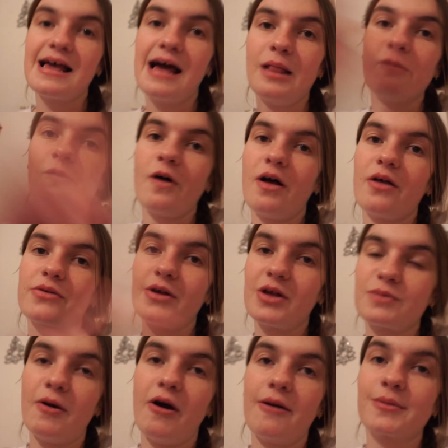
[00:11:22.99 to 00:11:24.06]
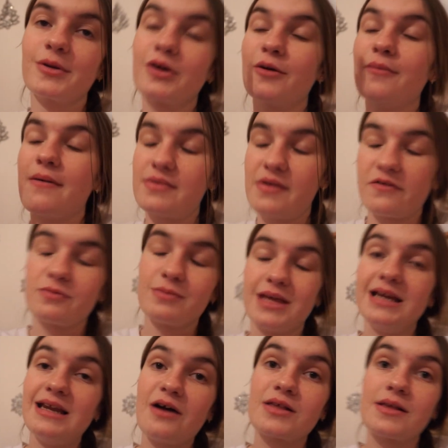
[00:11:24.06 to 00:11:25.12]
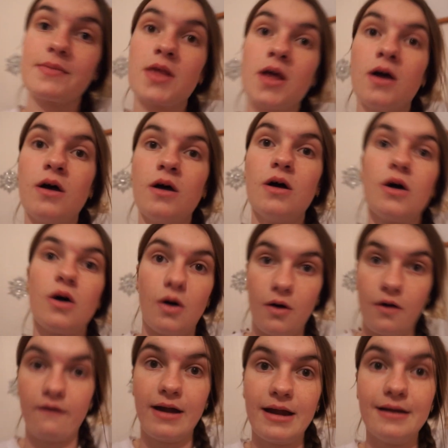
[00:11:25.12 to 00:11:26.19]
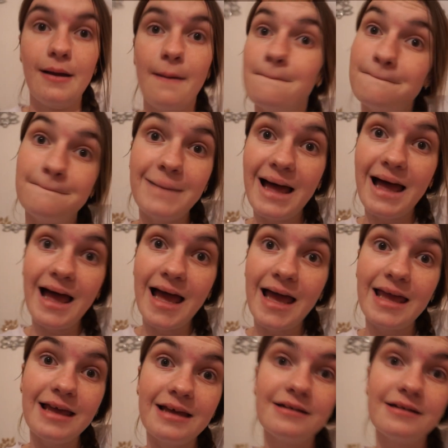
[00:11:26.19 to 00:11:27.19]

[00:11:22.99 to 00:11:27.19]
I love you all. See you all tomorrow. I'm going to go make myself some tea now because I'm so hungry. Bye.